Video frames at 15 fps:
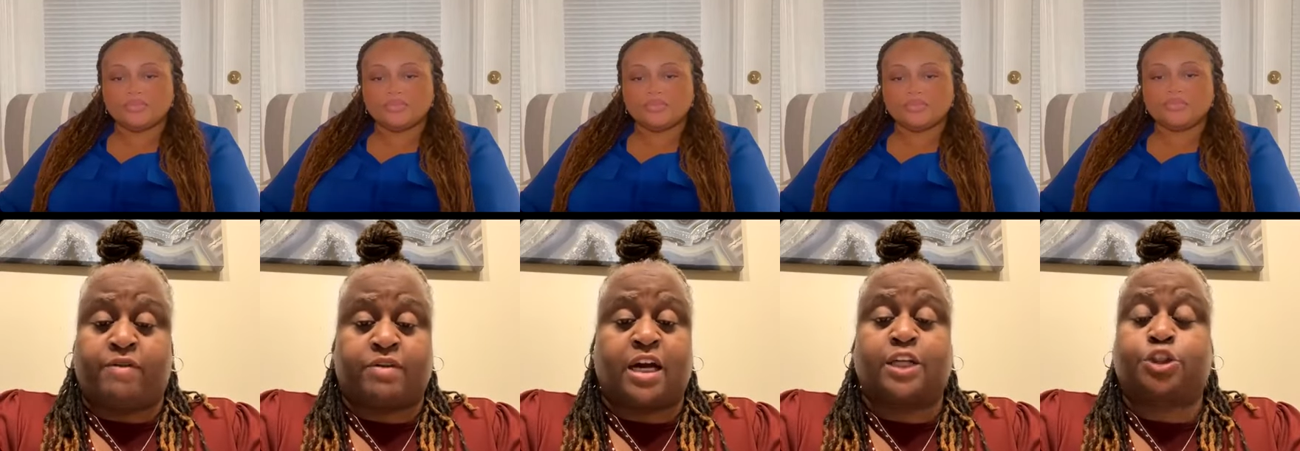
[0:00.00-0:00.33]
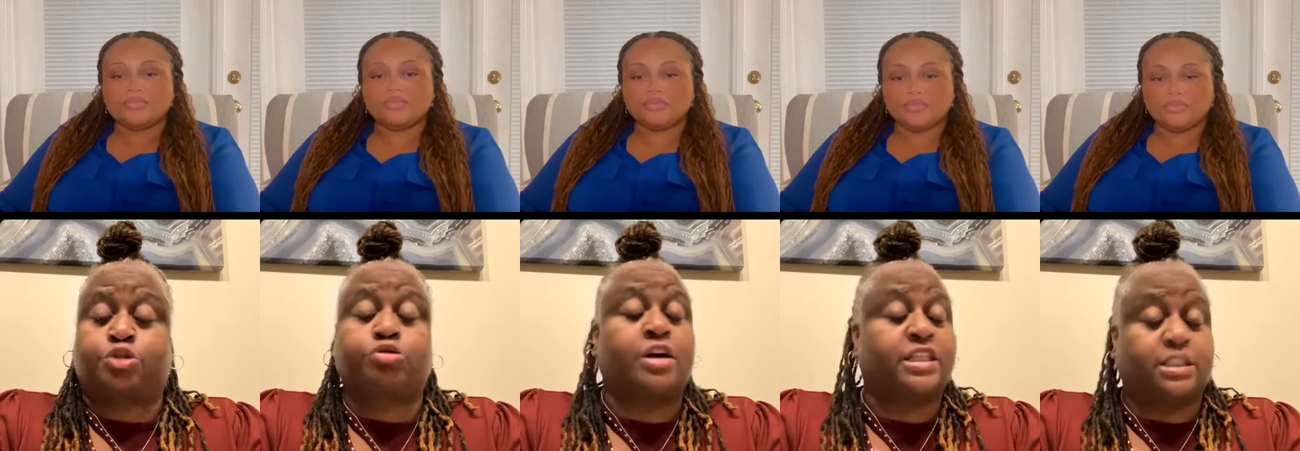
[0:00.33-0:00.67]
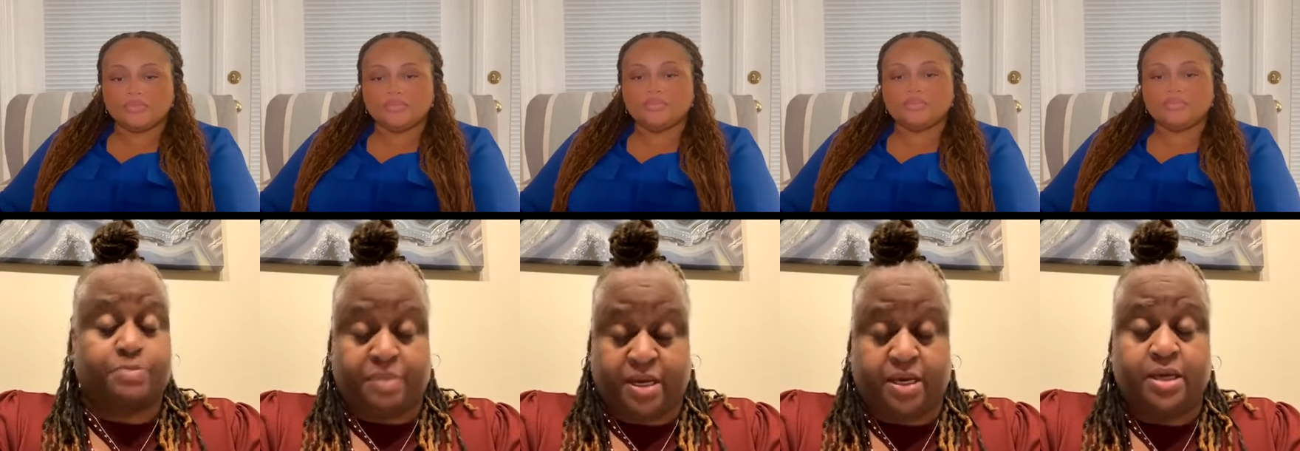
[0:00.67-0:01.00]
Speaker 1: God, trust
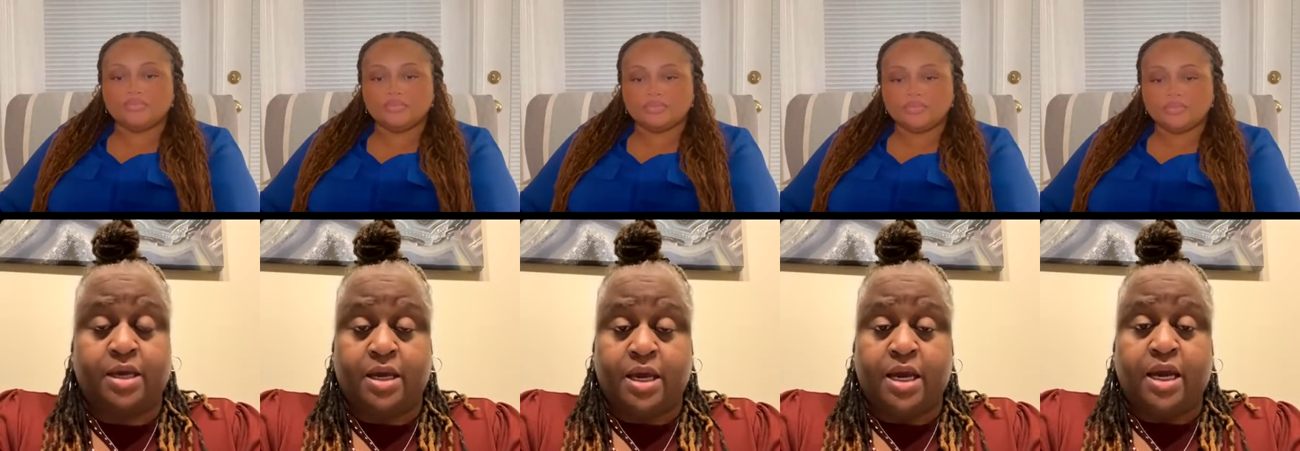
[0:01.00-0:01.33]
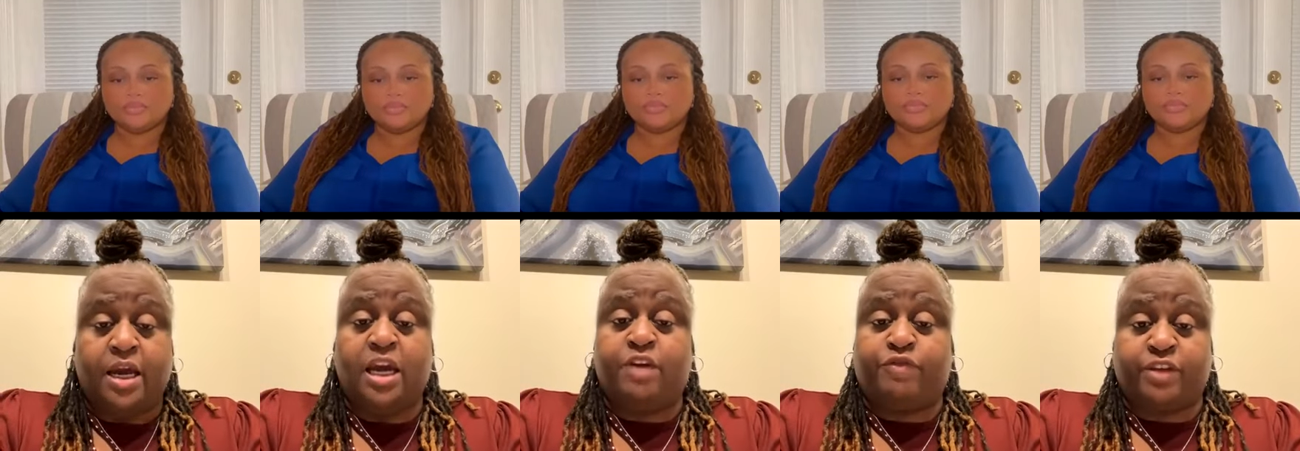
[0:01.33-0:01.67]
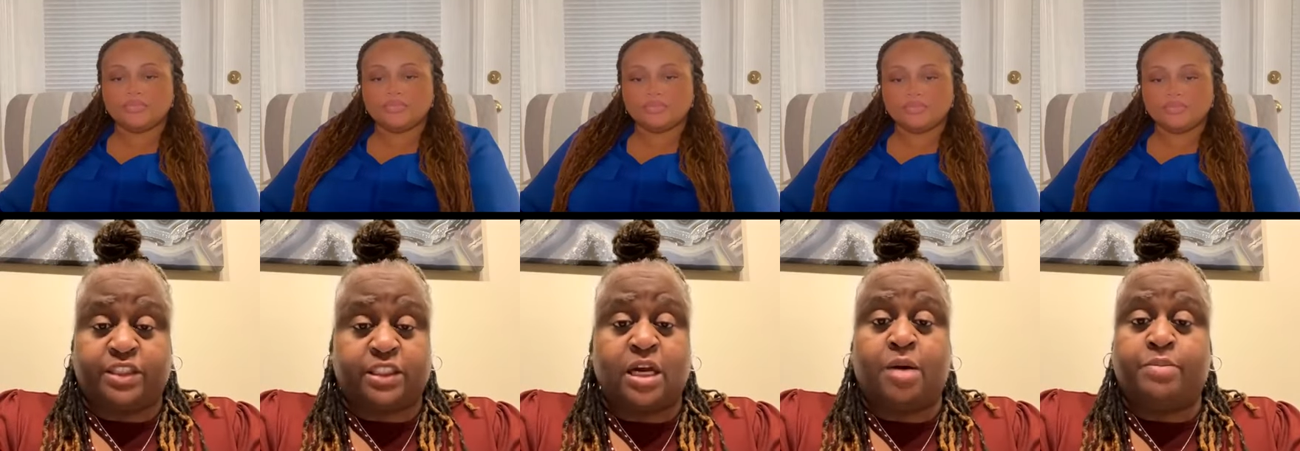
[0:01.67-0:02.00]
me, if
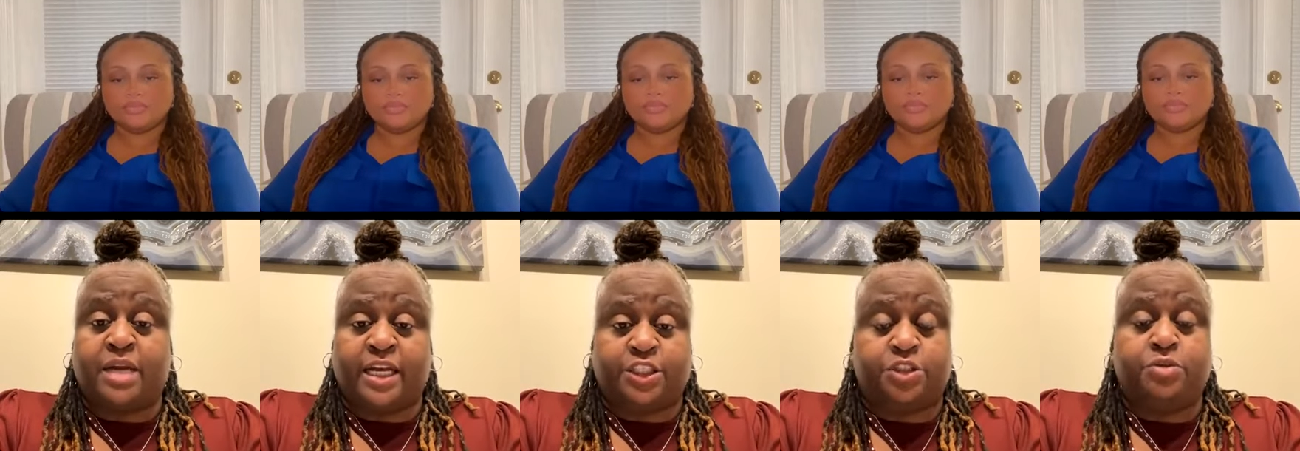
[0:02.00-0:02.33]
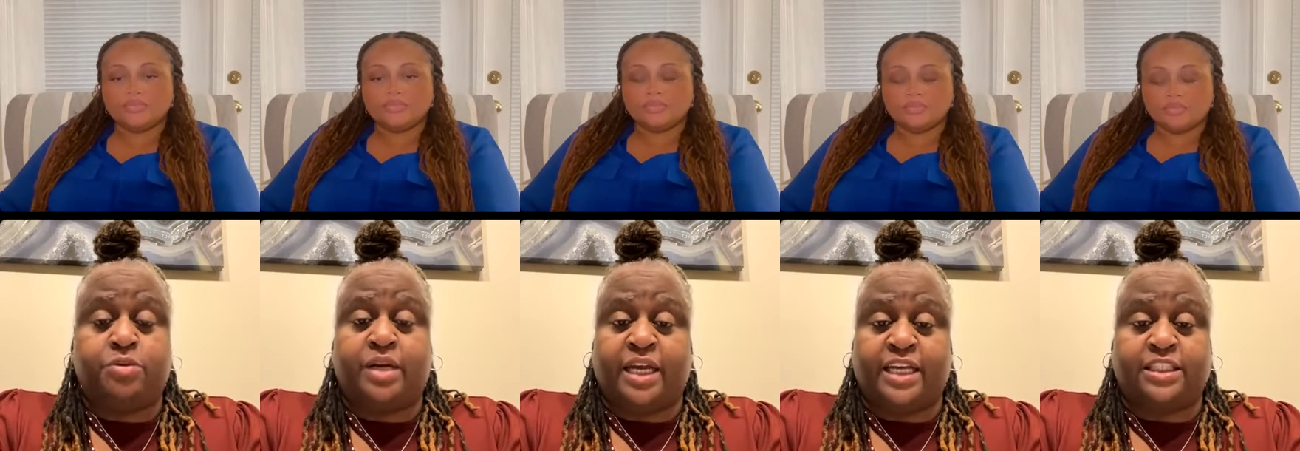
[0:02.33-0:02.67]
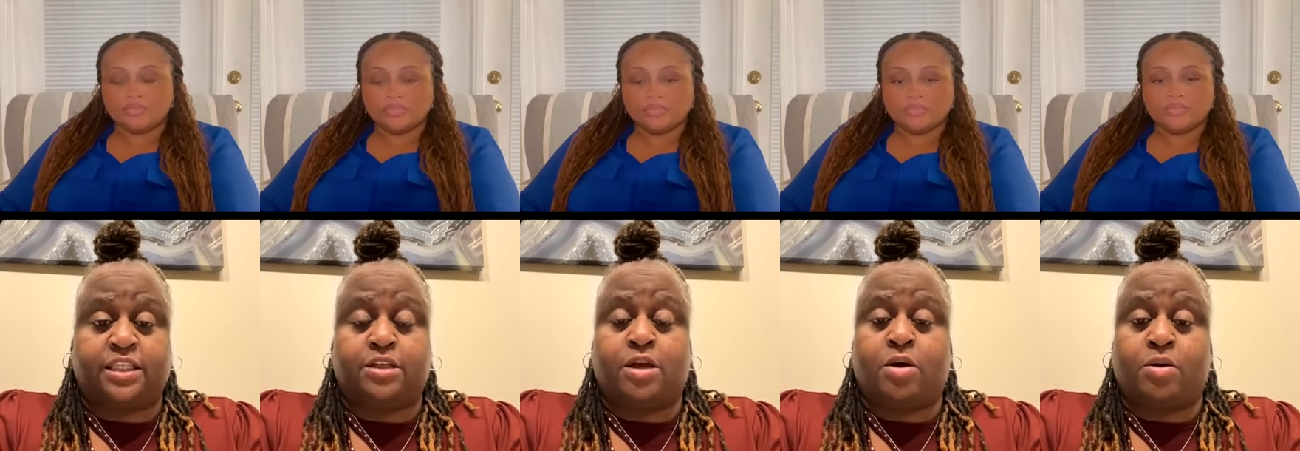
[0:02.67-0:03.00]
it's something that you need to
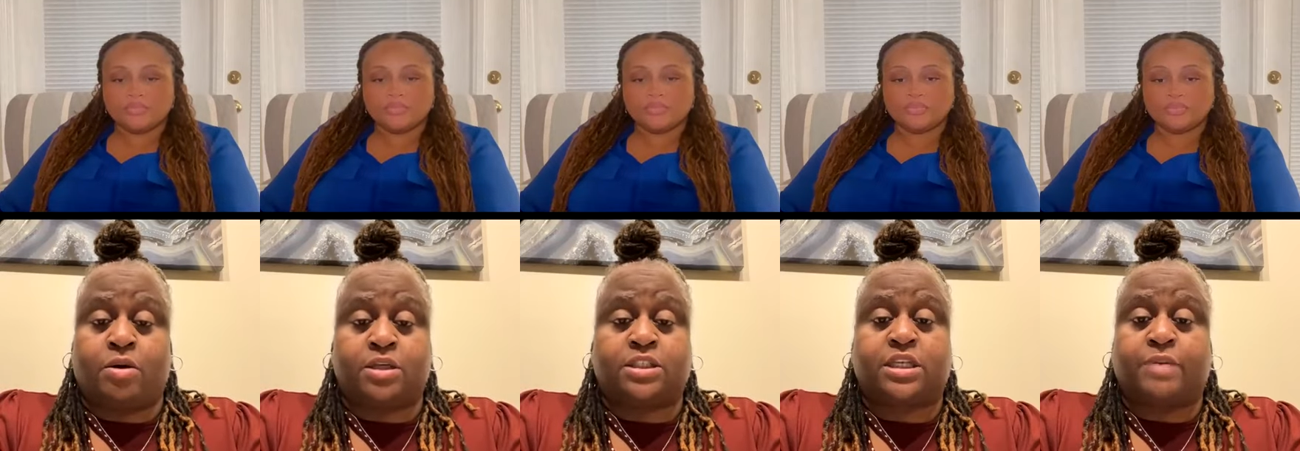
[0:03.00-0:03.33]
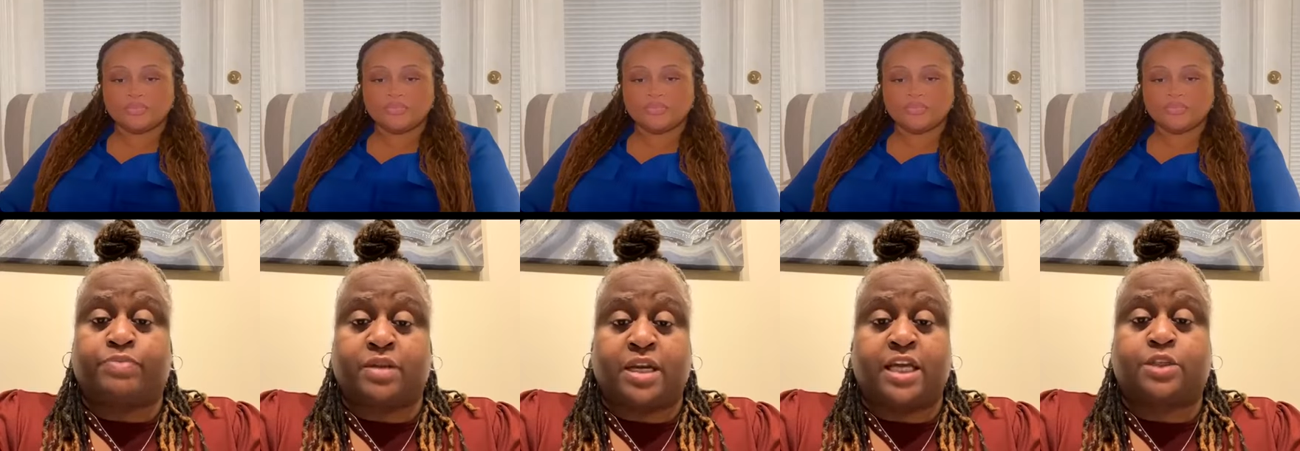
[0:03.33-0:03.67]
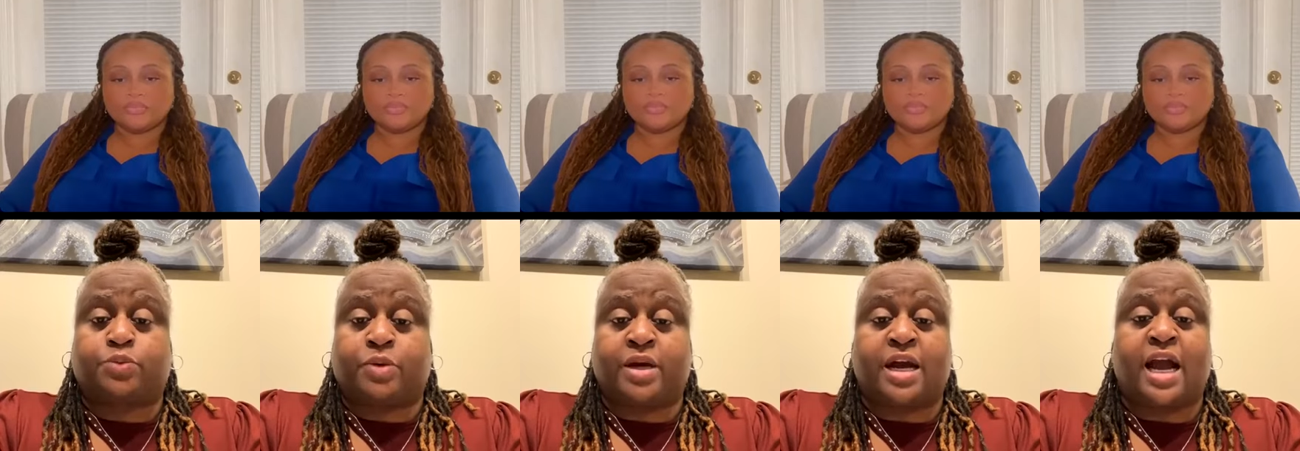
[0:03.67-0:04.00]
know or something that's
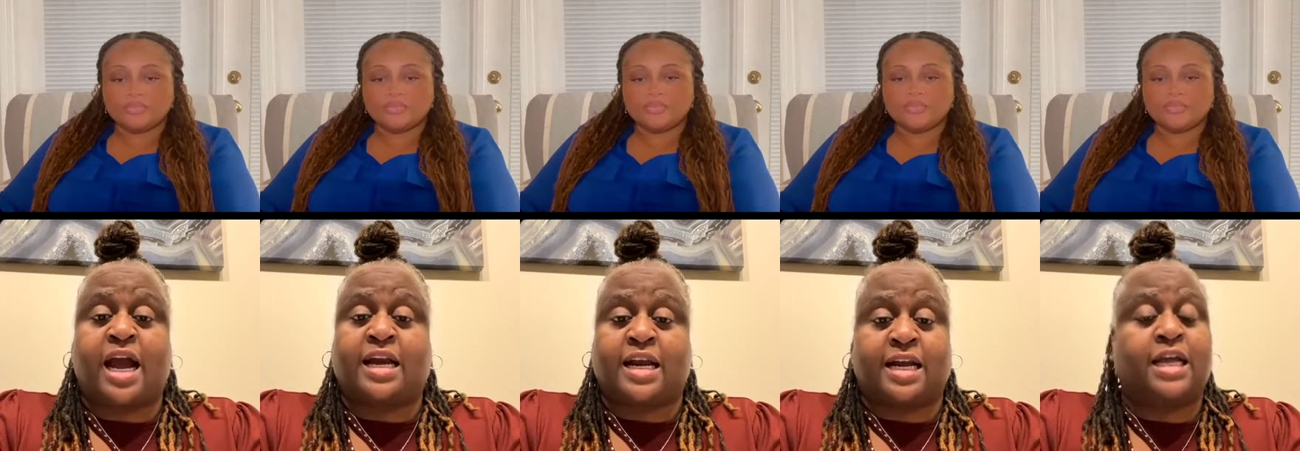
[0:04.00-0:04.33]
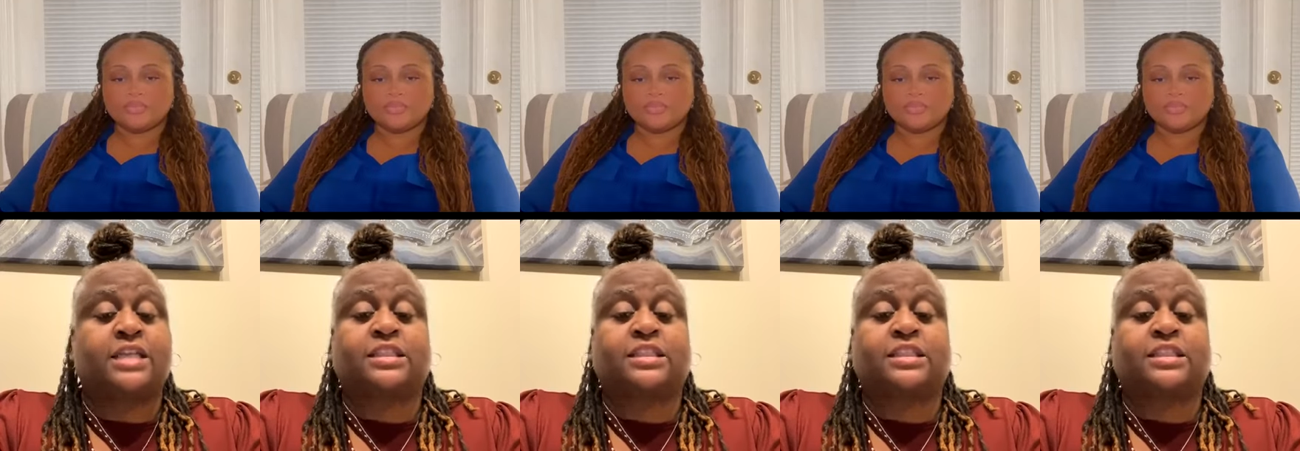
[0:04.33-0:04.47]
real hot out there,